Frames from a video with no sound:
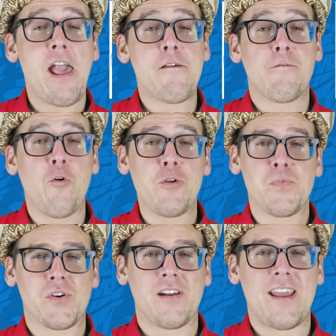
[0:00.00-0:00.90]
and
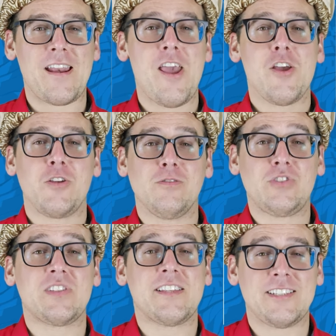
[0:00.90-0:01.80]
4th Brigade
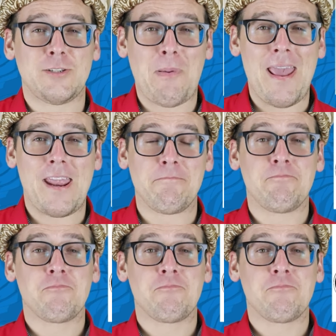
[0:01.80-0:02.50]
uses the spade.